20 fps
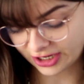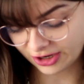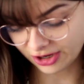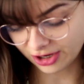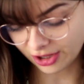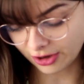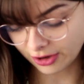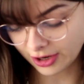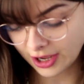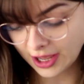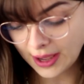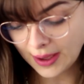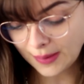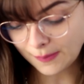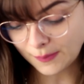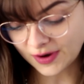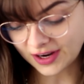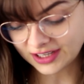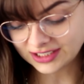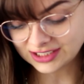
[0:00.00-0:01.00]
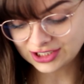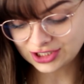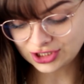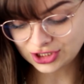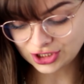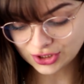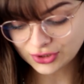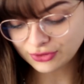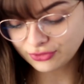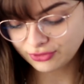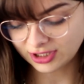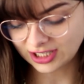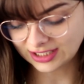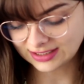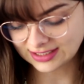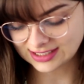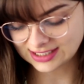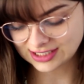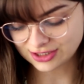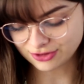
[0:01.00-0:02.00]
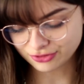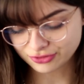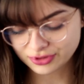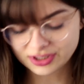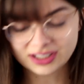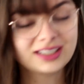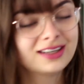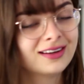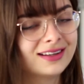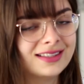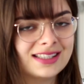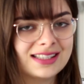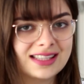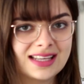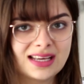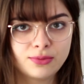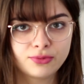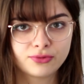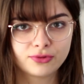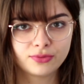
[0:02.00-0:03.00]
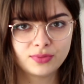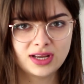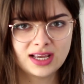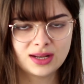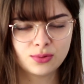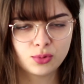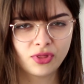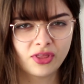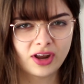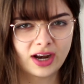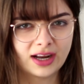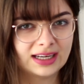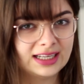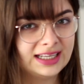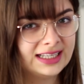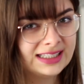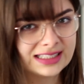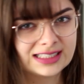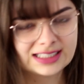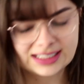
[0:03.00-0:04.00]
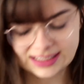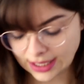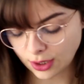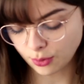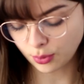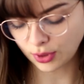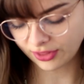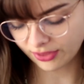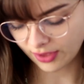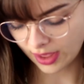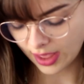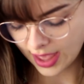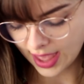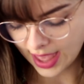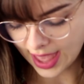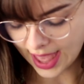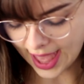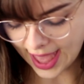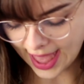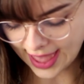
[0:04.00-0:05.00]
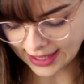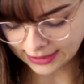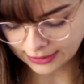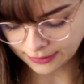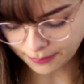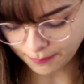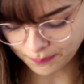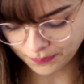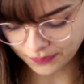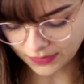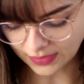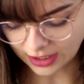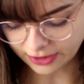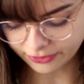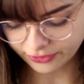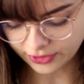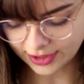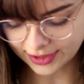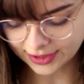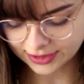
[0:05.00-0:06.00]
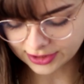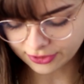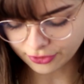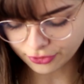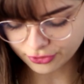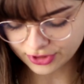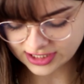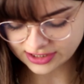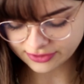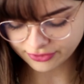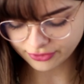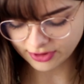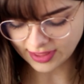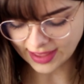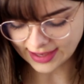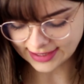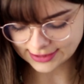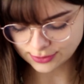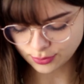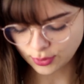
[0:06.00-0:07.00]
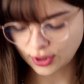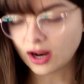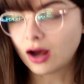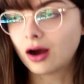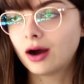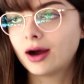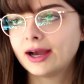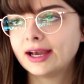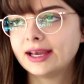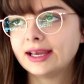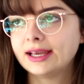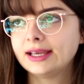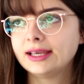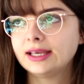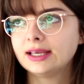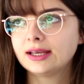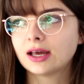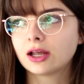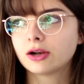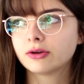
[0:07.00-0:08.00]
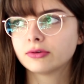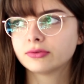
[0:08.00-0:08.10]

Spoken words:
very long, but I do feel like this is a really nice theme for me and one that I can easily stick with. And I feel like another reason for that is when I